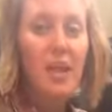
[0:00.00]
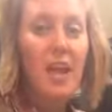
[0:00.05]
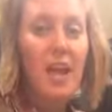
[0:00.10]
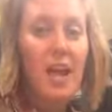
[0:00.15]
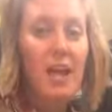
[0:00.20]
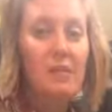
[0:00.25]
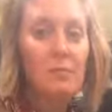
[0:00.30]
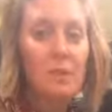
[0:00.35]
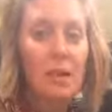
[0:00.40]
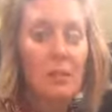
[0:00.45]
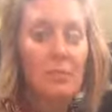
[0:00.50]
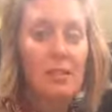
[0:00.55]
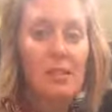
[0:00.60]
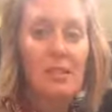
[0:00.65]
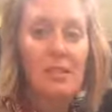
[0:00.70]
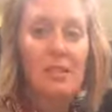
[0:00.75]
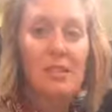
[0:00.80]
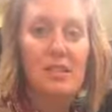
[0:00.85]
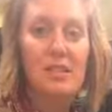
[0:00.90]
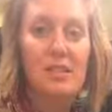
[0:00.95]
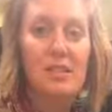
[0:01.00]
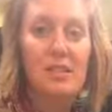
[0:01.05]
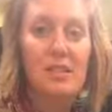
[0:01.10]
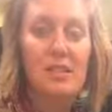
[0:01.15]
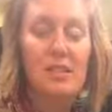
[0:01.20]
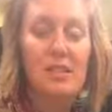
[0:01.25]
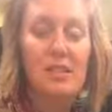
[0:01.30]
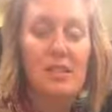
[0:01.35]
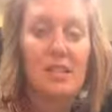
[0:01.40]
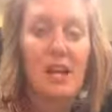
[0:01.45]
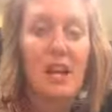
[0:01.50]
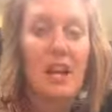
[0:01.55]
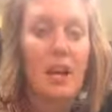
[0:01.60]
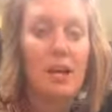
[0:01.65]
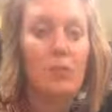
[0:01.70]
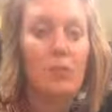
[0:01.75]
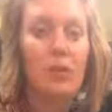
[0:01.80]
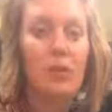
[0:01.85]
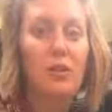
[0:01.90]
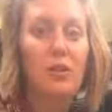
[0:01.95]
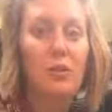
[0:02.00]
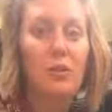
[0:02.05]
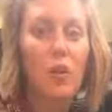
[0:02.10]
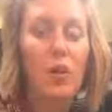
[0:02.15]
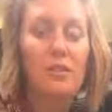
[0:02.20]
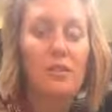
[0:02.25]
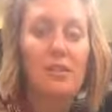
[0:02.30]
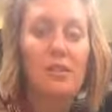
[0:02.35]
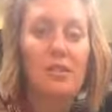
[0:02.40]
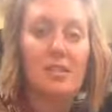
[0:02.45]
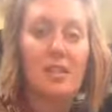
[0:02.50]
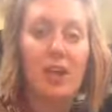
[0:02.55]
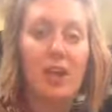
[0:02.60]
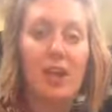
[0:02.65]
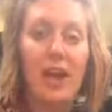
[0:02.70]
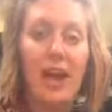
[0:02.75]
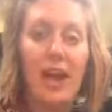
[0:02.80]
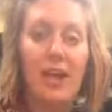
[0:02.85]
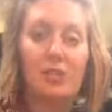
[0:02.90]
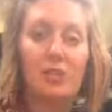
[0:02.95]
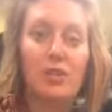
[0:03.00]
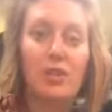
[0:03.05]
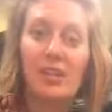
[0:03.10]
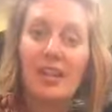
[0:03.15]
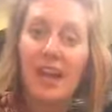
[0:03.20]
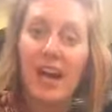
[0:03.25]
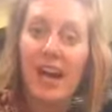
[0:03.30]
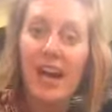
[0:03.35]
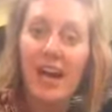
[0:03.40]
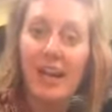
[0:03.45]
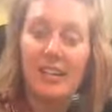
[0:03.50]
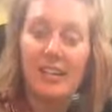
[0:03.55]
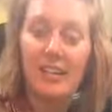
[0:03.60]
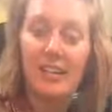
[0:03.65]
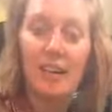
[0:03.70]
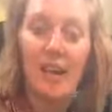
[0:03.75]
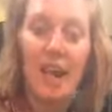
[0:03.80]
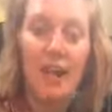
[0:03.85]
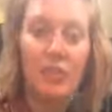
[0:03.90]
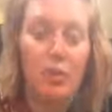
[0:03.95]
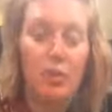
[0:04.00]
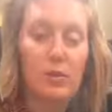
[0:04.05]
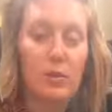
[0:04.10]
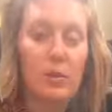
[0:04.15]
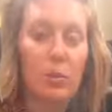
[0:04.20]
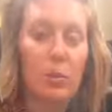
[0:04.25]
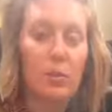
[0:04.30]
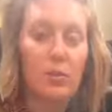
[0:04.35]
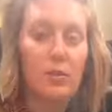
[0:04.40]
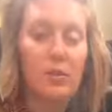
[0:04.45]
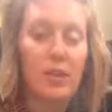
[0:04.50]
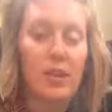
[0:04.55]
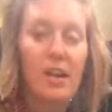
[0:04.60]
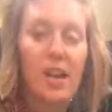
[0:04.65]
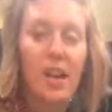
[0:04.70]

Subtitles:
And maybe this is the time where you want to start actually acting on those goals.